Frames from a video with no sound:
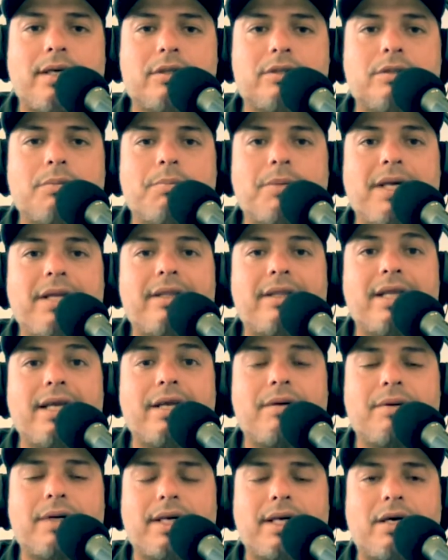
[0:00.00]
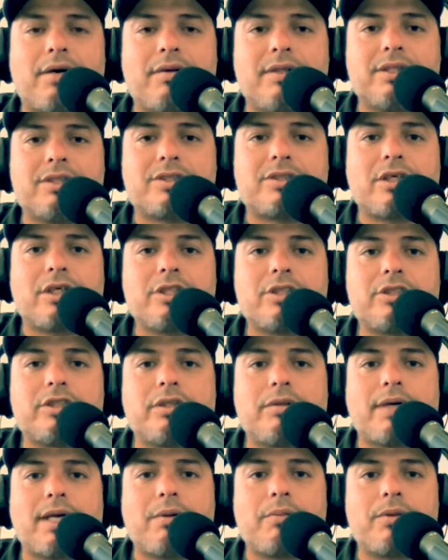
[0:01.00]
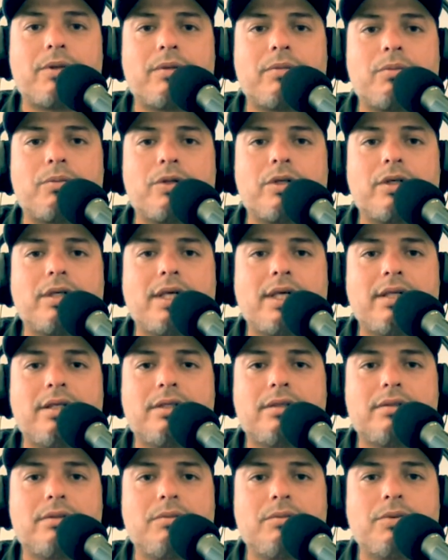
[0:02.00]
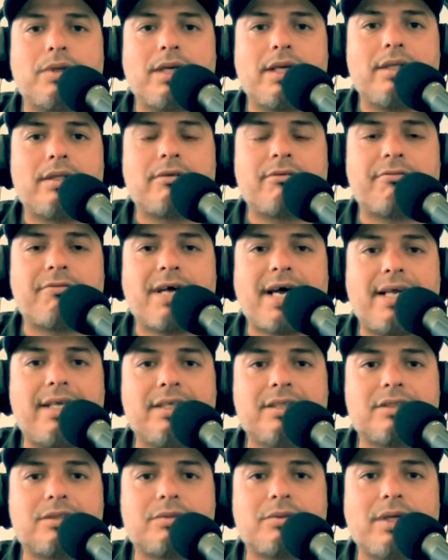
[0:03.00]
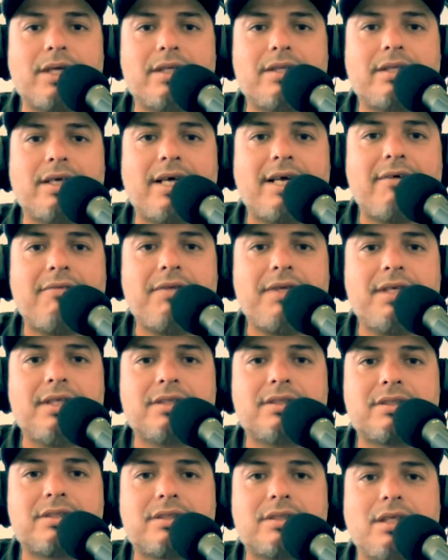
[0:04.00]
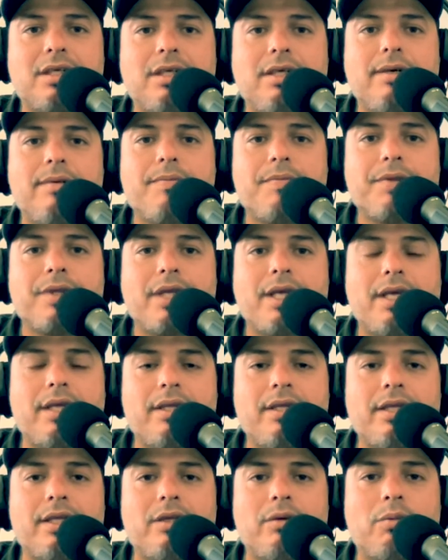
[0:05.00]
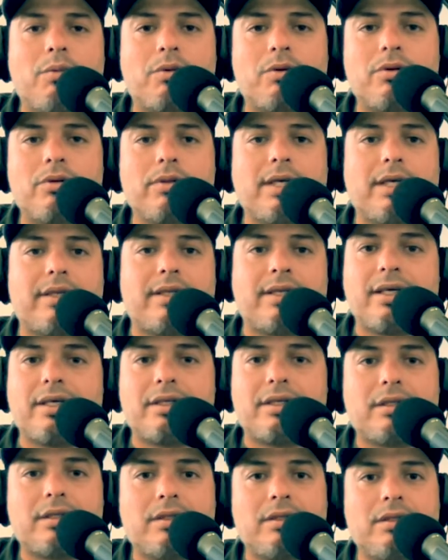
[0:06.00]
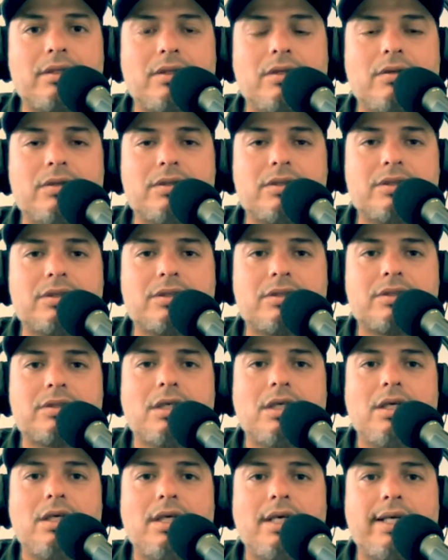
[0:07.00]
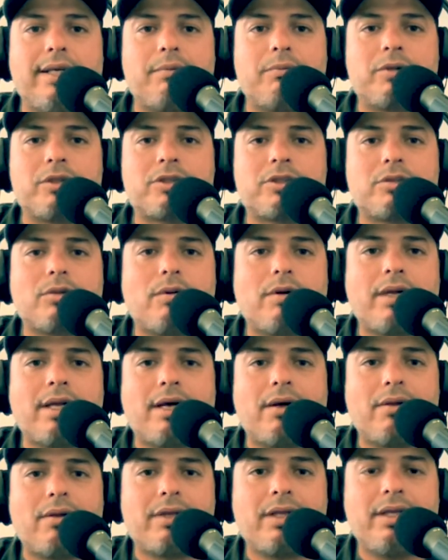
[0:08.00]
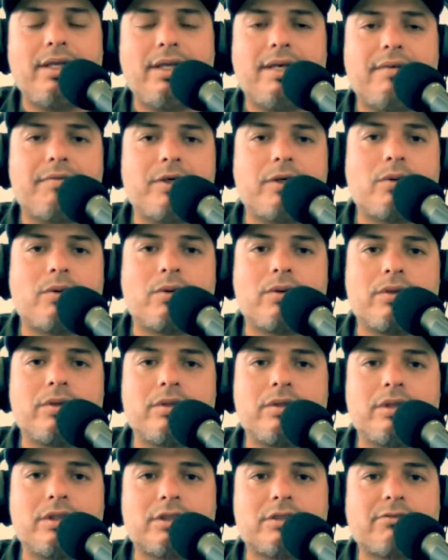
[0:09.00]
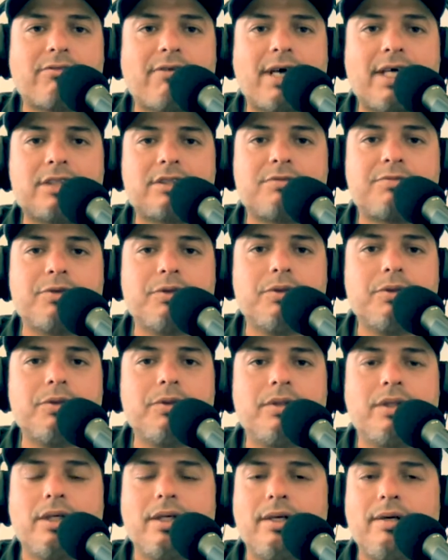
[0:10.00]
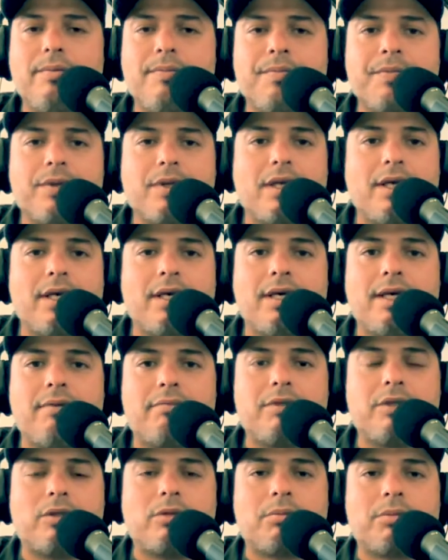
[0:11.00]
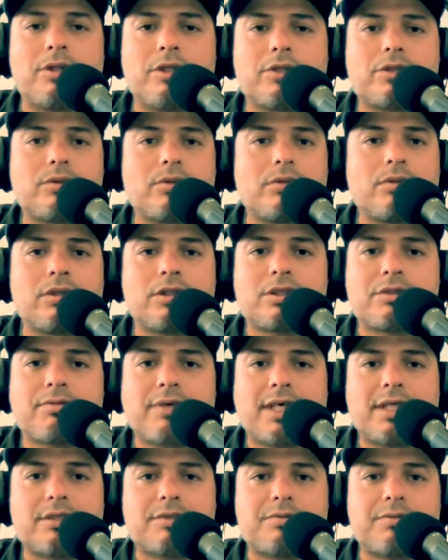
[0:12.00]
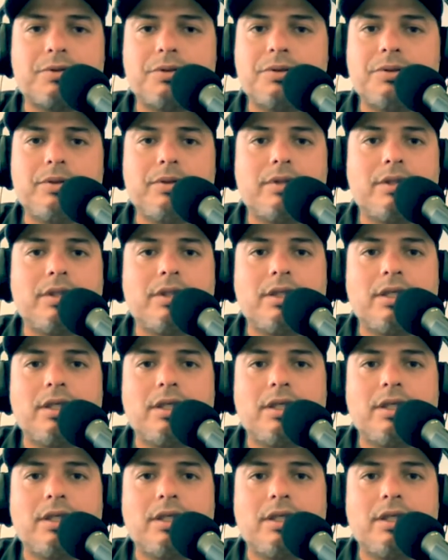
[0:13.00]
It's a big thing right now in this country, right? We're we're like we're like the fattest, we're like the heaviest in in the world, I think. You know, it's just, and we're so unhealthy. Every corner there's fast food. Every commercial there's fast food.